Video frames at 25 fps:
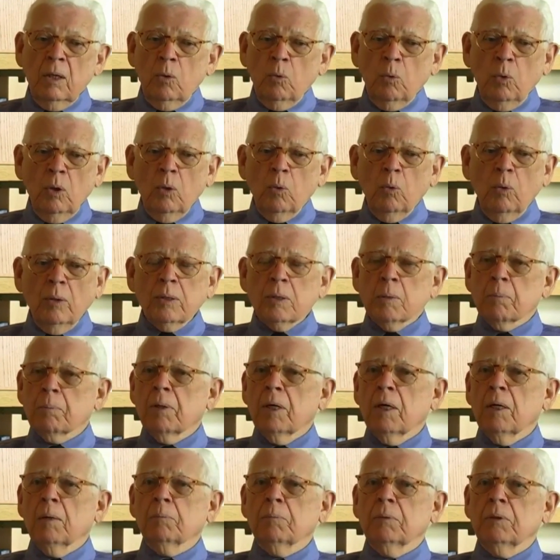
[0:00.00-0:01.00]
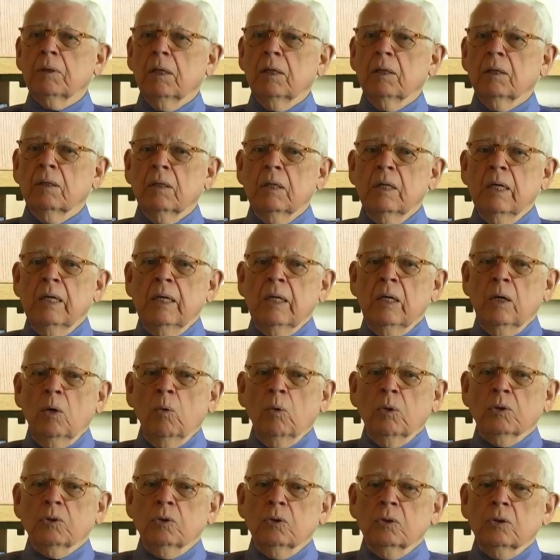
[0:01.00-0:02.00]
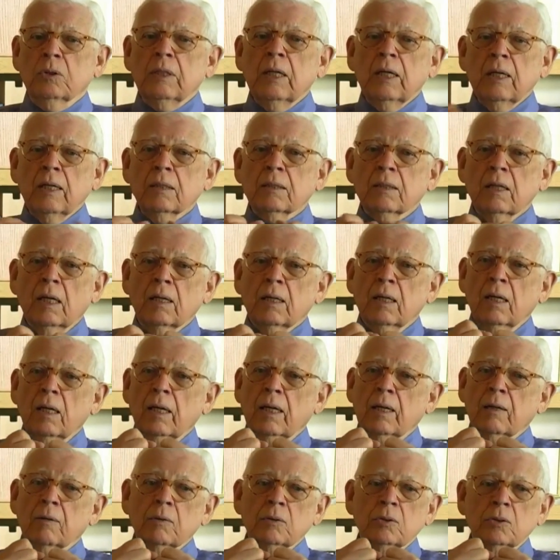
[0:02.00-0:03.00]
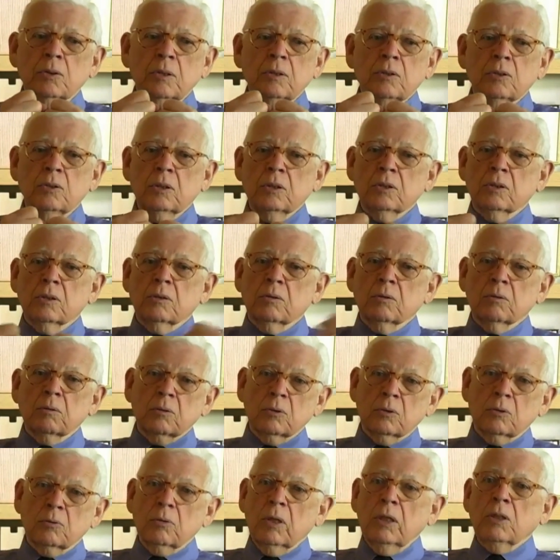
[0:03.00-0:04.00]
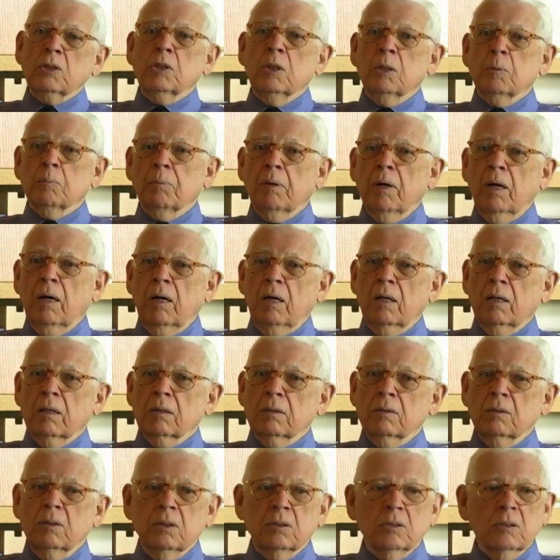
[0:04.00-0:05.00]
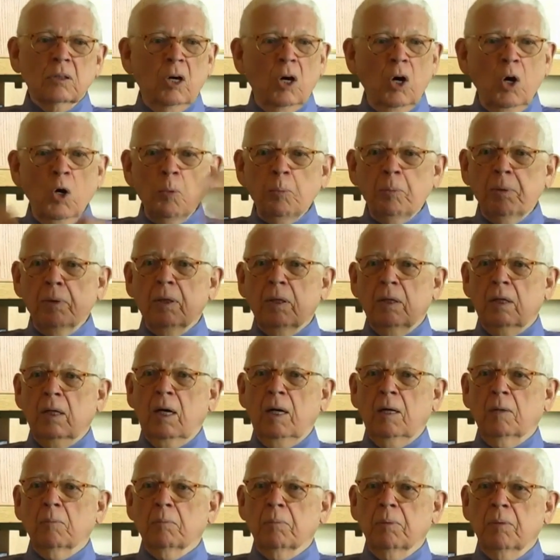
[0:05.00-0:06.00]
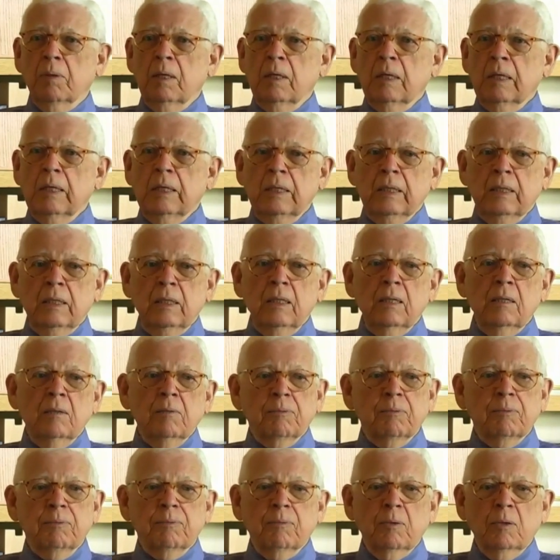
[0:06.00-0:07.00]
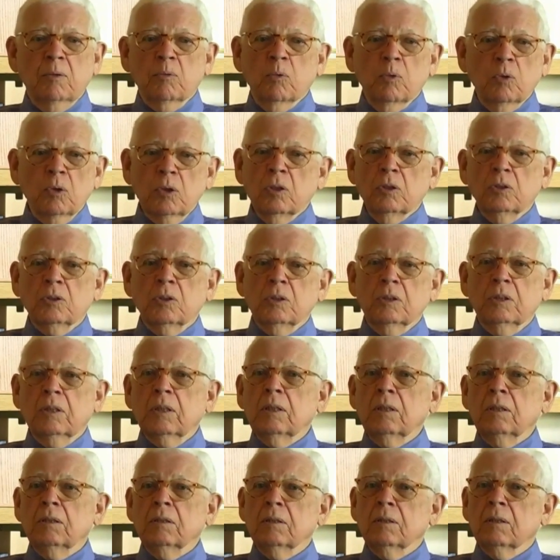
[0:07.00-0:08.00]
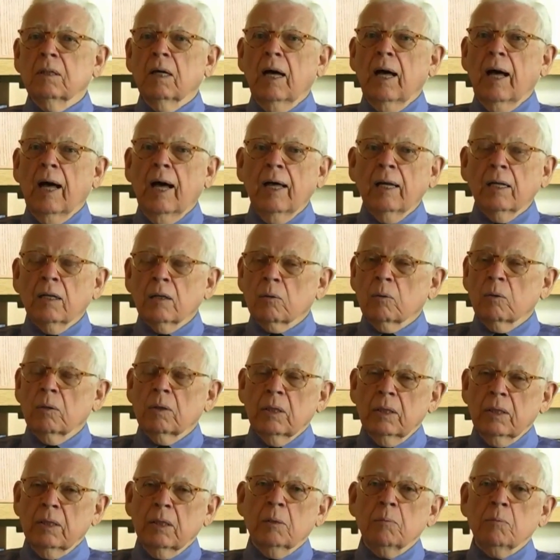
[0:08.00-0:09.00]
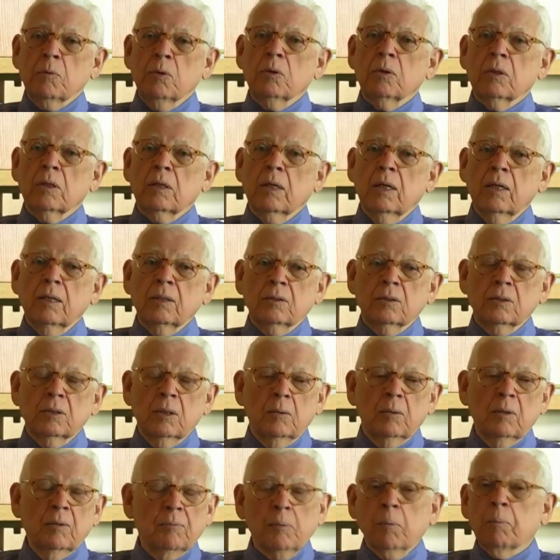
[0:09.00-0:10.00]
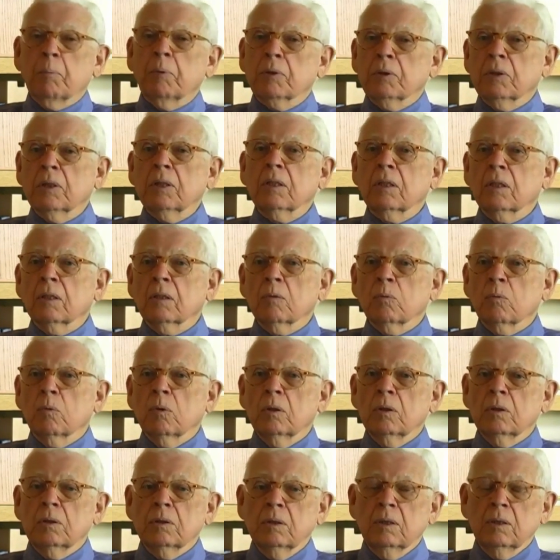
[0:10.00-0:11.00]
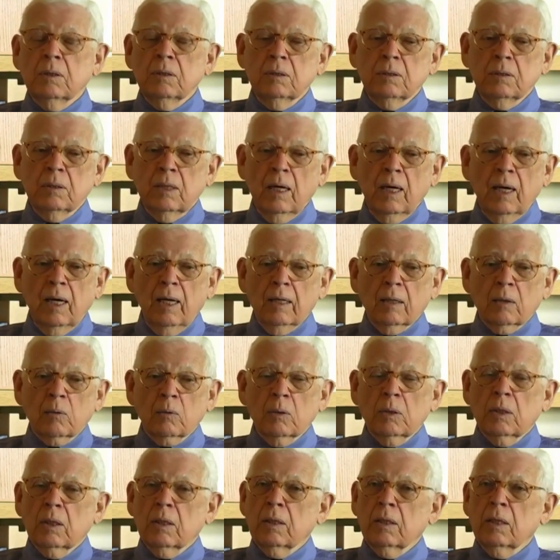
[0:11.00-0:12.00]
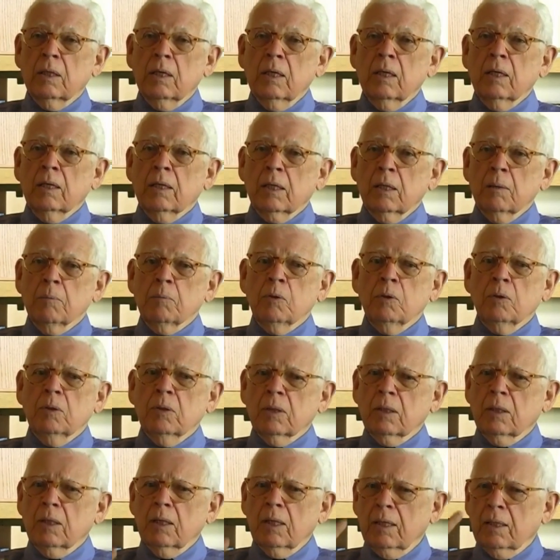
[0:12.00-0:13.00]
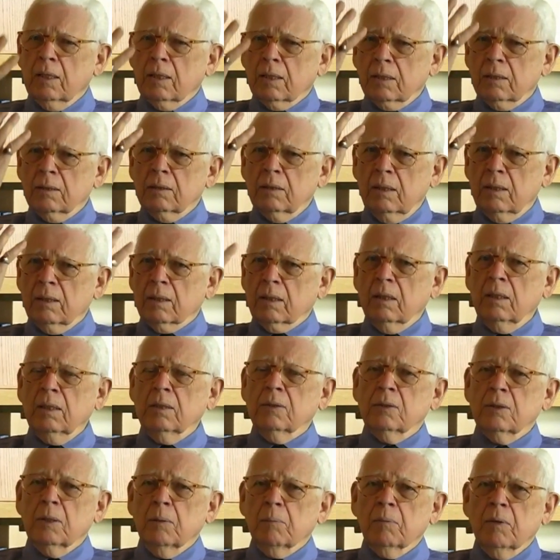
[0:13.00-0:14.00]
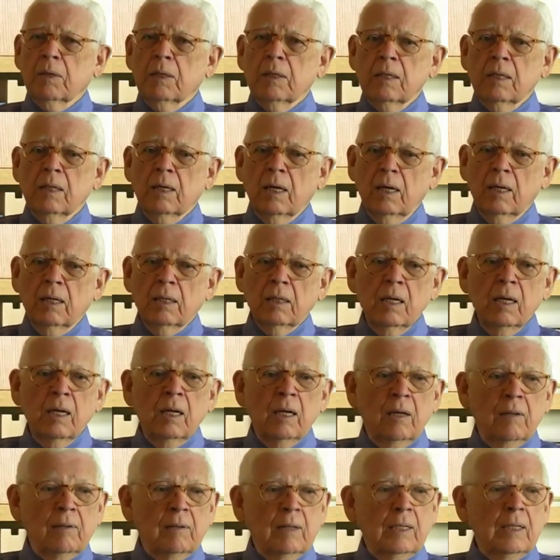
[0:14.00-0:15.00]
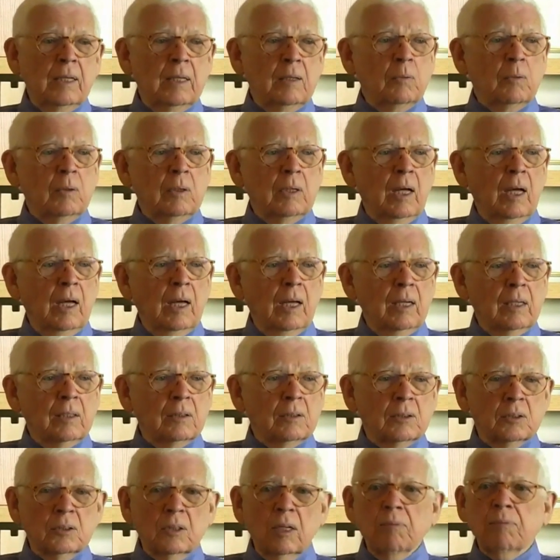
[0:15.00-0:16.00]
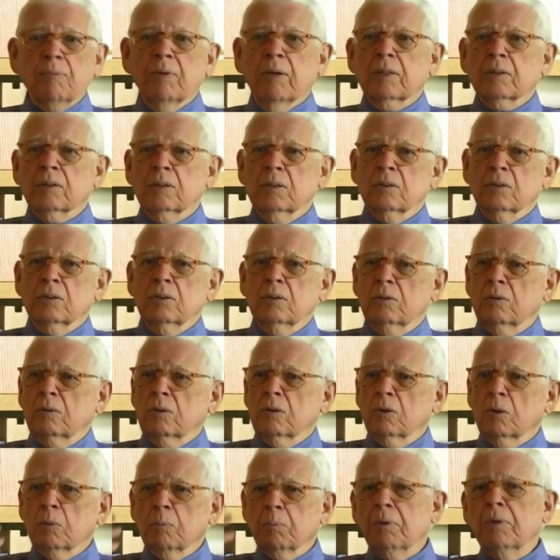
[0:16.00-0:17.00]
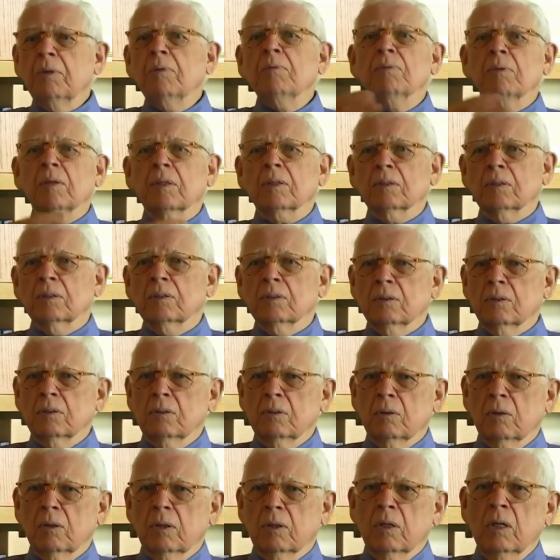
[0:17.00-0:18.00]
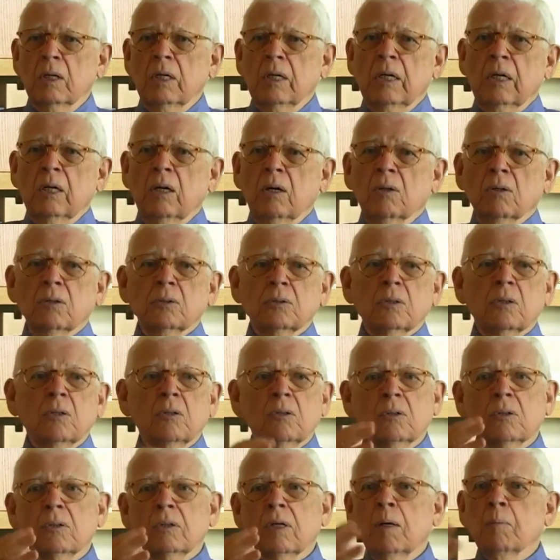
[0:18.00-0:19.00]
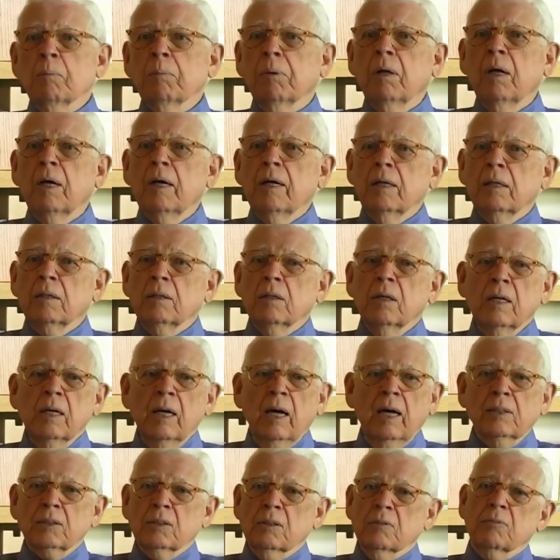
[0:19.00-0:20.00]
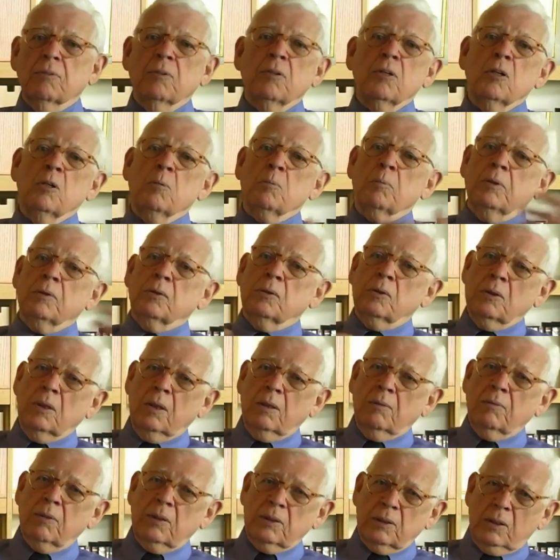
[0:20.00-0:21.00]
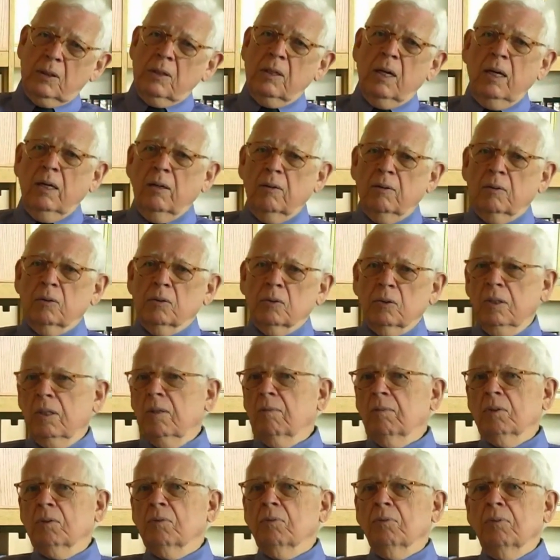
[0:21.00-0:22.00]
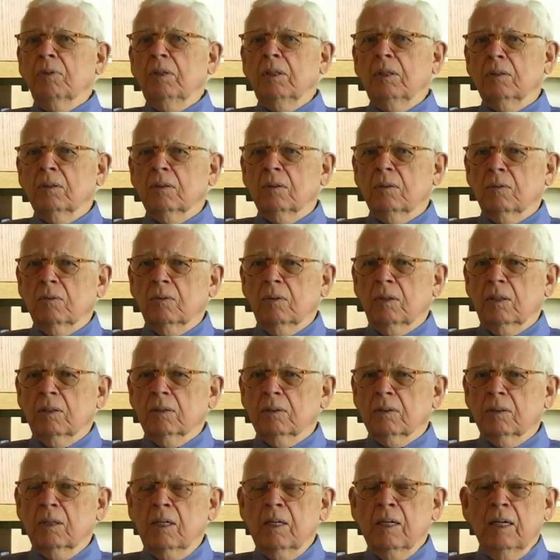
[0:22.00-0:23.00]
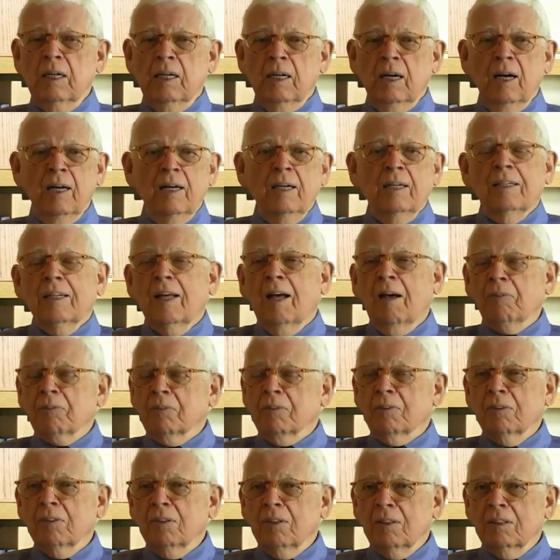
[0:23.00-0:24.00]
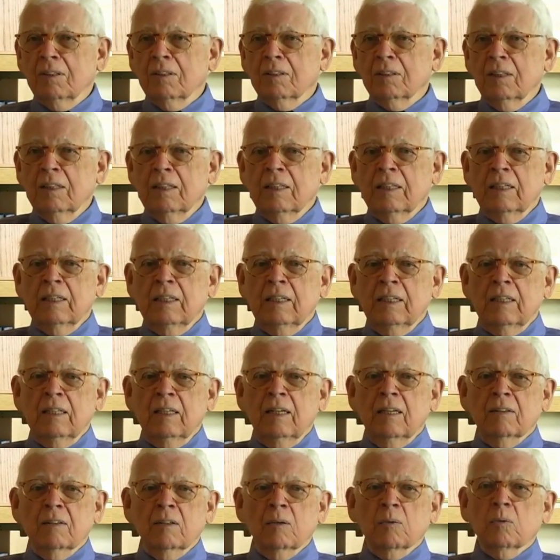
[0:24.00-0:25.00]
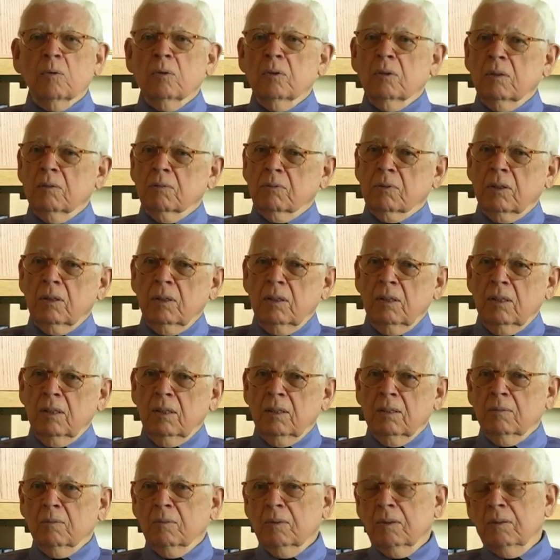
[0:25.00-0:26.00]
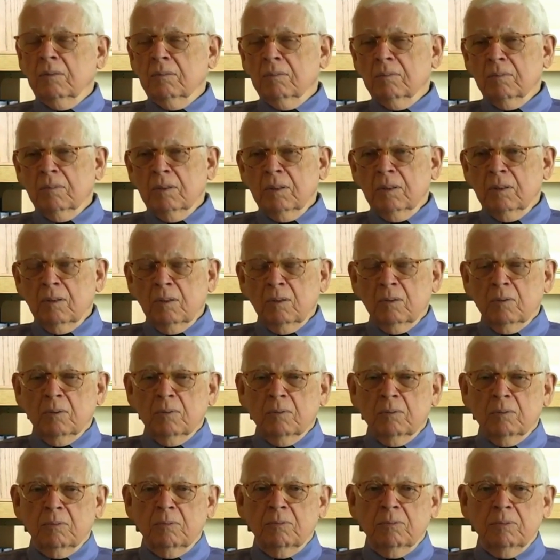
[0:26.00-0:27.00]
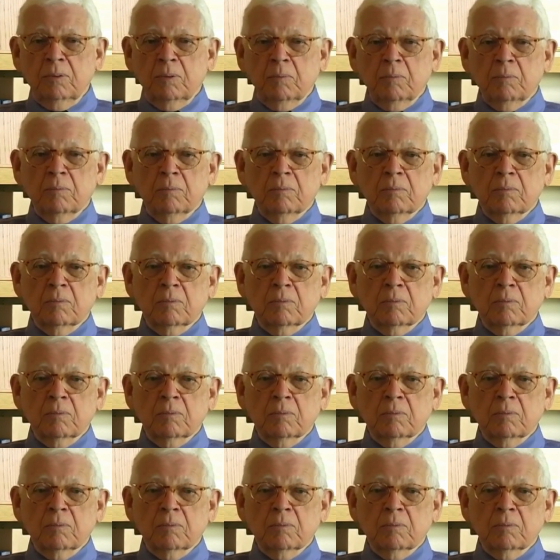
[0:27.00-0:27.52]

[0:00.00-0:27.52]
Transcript: Well, what the Bab did was to take that language and just stretch it apart, just open it up. If words didn't adequately communicate, so if a particular word didn't adequately communicate a concept that he had, then he would add suffixes to it or prefixes to it, or apply it as a verb instead of as a noun or something. He was free to do this. And after all, the Word of God, we know from